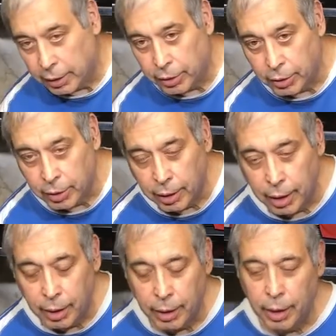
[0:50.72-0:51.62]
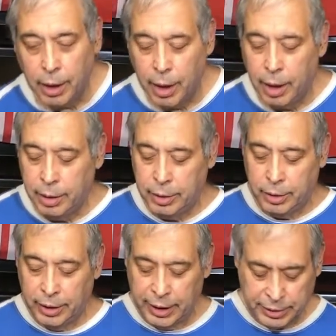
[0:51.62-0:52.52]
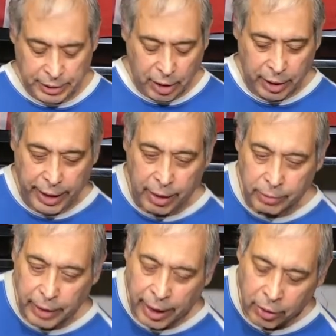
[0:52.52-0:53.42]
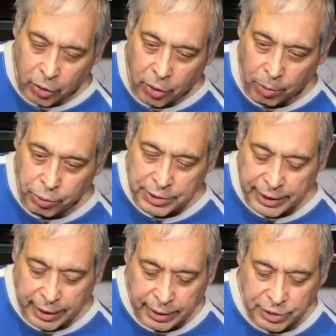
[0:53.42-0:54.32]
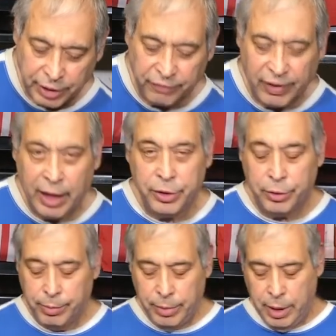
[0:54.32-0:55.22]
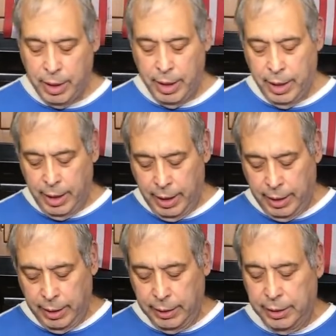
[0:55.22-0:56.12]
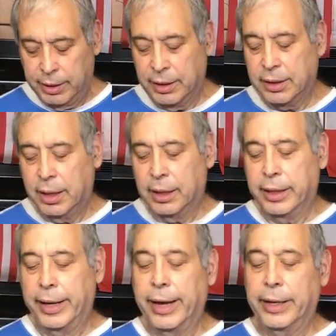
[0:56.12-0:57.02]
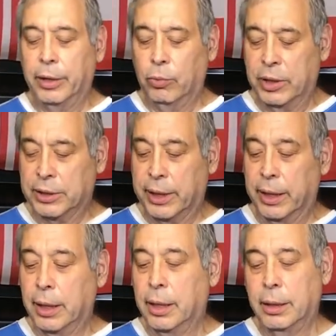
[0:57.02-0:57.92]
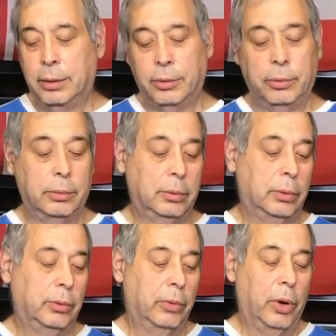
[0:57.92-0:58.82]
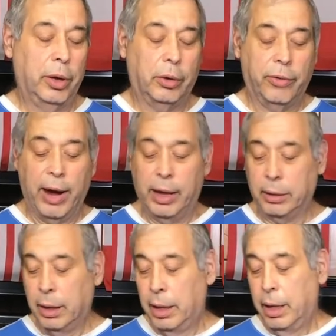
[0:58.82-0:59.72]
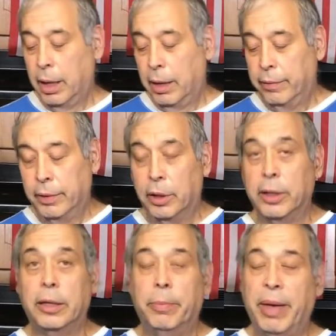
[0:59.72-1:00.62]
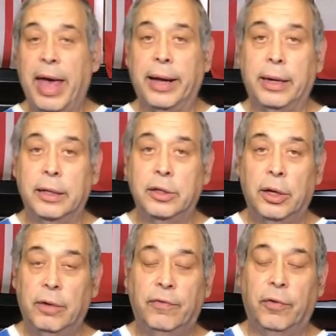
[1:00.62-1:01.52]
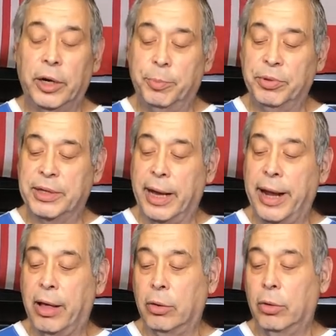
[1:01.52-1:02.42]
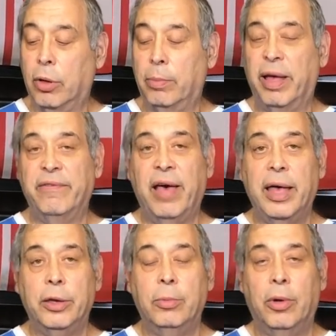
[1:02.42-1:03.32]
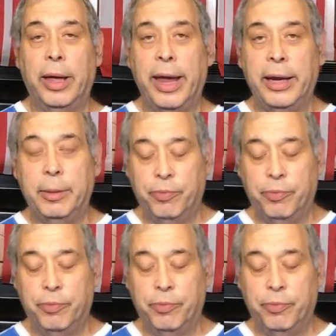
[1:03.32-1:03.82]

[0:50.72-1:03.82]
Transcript: a little, little lesson on al alcohol percentage and volume, this is a Canadian whiskey. Royal Crown. If you look at the back, it's 40% alcohol by volume or 80